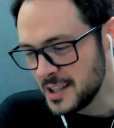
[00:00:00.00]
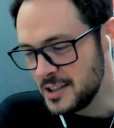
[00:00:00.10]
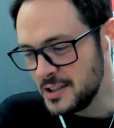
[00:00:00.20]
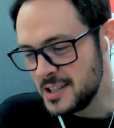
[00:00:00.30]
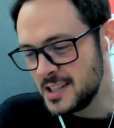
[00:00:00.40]
I
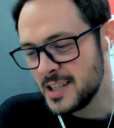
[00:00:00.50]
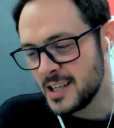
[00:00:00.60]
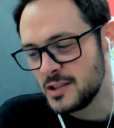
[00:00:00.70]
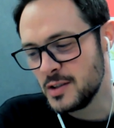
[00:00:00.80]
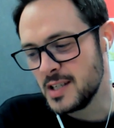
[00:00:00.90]
know you did
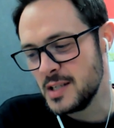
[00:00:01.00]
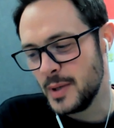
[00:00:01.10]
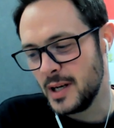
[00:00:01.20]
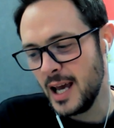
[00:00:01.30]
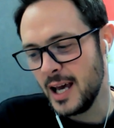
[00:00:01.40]
touch on this,
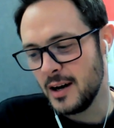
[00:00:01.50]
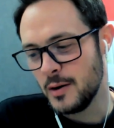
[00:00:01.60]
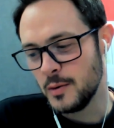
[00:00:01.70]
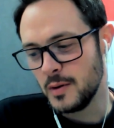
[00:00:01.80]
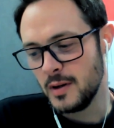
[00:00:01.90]
but
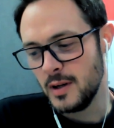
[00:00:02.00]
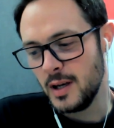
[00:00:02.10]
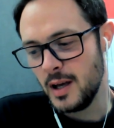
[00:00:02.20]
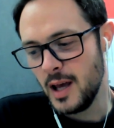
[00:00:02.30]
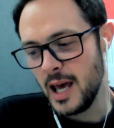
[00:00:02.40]
how
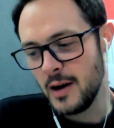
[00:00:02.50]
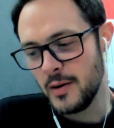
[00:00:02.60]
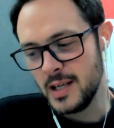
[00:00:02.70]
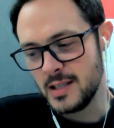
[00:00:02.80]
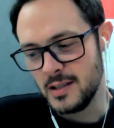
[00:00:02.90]
how
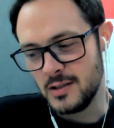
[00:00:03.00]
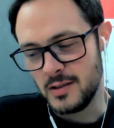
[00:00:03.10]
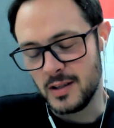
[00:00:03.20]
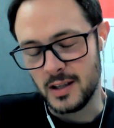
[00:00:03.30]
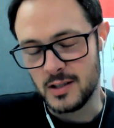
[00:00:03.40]
easily do you
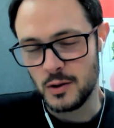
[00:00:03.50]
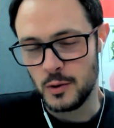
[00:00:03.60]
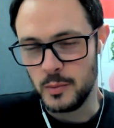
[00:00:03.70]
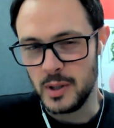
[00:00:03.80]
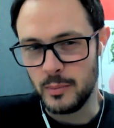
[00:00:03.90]
think this
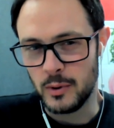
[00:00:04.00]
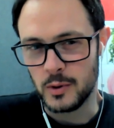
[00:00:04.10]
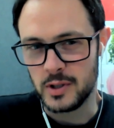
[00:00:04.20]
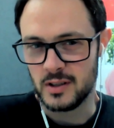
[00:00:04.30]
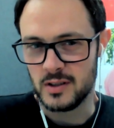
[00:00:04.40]
could be
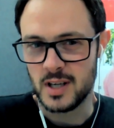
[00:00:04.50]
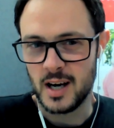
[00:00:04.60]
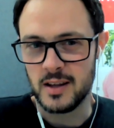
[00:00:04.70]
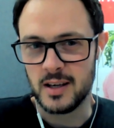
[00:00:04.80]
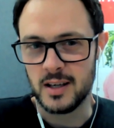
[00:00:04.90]
ported onto
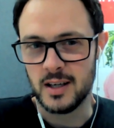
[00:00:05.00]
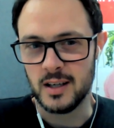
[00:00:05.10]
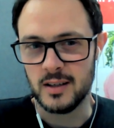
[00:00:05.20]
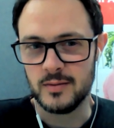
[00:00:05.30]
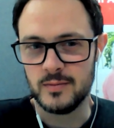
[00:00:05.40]

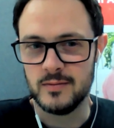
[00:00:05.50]
other,